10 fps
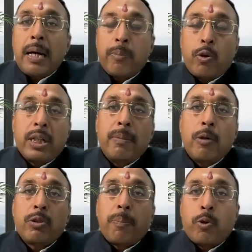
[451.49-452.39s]
I'm talking
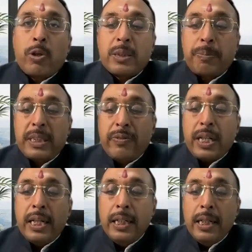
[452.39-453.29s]
about the product
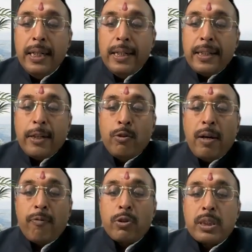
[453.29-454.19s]
specifically, that you
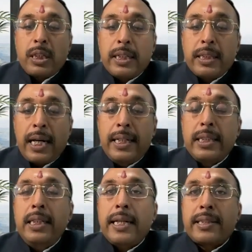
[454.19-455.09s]
have to decide
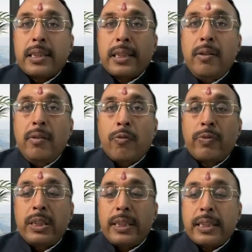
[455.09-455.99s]
the HSN of
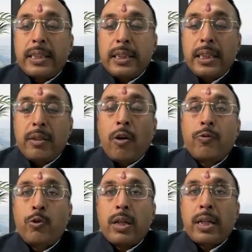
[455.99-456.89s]
the 6-digit
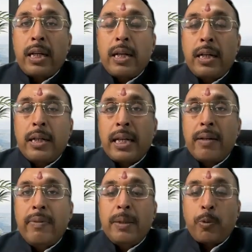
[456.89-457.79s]
of your
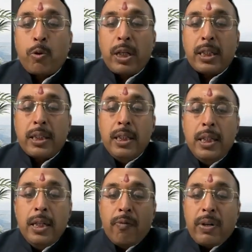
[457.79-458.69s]
relevant product,
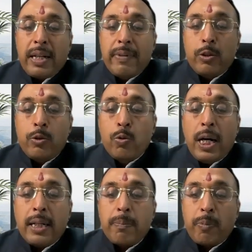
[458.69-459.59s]
whatever you
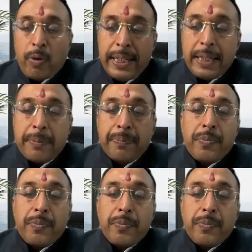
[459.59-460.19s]
are providing.